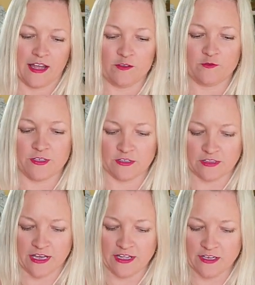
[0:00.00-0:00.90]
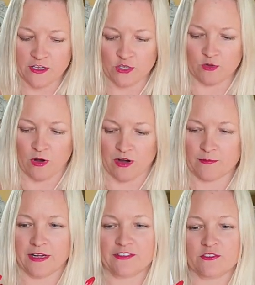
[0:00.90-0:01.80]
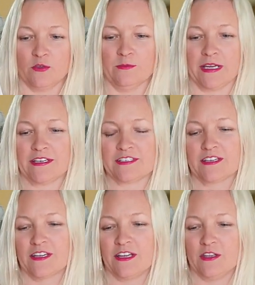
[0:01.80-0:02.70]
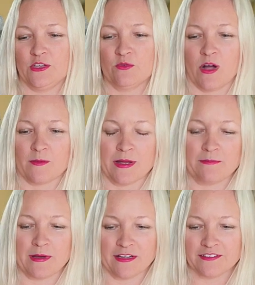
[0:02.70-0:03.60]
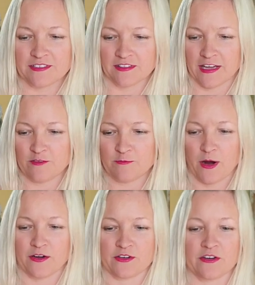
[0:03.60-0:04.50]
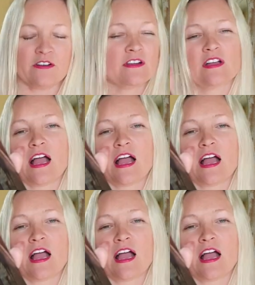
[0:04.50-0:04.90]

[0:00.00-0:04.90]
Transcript: I feel like you are my soulmate. You are my best life partner.